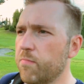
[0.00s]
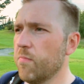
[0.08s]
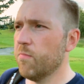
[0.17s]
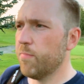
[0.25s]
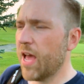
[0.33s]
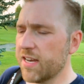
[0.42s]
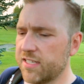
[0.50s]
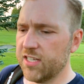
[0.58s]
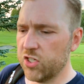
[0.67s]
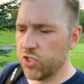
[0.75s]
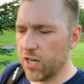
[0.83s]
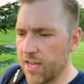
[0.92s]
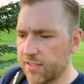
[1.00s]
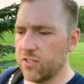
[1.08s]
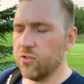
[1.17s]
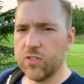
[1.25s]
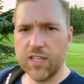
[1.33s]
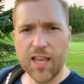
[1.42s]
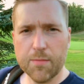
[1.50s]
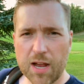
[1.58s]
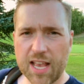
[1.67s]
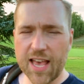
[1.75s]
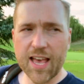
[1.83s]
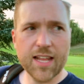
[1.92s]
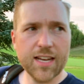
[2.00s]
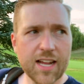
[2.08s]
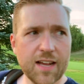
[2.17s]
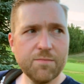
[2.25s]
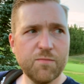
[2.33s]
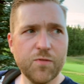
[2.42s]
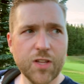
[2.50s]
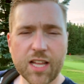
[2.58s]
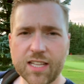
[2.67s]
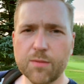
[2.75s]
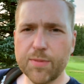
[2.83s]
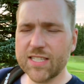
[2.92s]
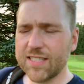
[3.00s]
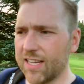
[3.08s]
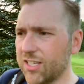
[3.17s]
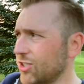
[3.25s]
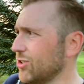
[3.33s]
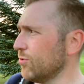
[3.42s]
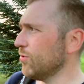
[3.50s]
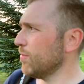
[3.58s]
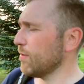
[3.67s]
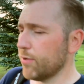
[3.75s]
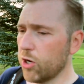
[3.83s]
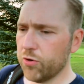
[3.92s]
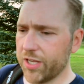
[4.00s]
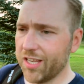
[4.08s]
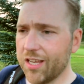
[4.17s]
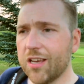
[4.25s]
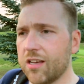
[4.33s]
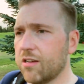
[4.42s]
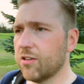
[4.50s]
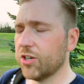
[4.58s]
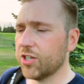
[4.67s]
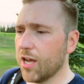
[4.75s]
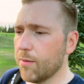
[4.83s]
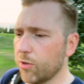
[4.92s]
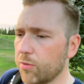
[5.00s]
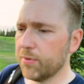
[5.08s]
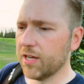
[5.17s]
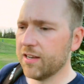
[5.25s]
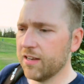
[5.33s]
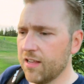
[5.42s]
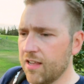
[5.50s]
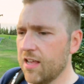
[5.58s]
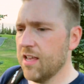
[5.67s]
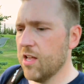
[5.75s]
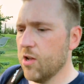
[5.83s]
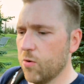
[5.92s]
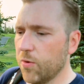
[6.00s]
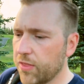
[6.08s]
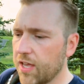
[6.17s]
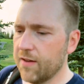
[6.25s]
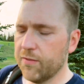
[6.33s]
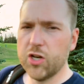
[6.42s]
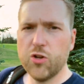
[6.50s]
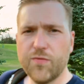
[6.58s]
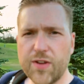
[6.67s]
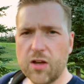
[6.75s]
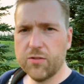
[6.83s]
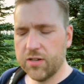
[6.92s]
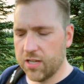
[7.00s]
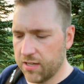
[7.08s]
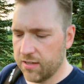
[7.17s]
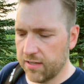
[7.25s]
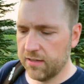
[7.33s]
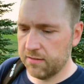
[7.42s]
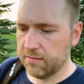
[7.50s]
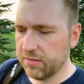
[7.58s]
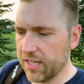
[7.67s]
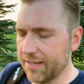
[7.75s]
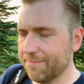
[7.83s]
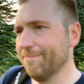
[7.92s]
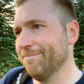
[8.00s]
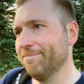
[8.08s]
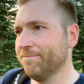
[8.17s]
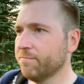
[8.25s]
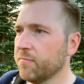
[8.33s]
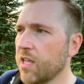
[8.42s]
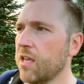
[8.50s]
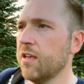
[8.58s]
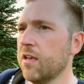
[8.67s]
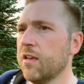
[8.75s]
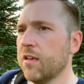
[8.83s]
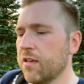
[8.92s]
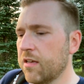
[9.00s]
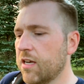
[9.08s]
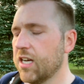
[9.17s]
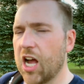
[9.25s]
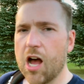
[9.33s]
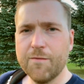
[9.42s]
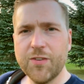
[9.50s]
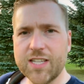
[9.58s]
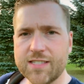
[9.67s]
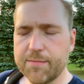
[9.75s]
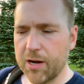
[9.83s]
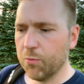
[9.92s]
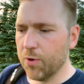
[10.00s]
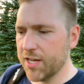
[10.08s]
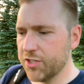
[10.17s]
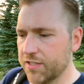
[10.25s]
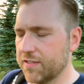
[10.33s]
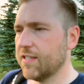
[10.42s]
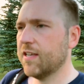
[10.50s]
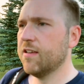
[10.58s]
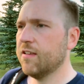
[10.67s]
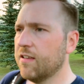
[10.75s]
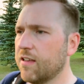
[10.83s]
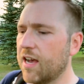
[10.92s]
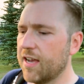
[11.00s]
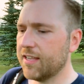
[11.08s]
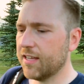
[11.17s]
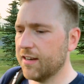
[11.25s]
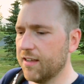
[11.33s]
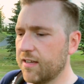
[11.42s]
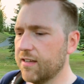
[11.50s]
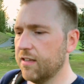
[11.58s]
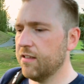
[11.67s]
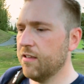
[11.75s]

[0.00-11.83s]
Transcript: bad tee shots used to get in my head, and I feel like the best I could do would be bogey or double, but with kind of a newfound like confidence in my wedges, I can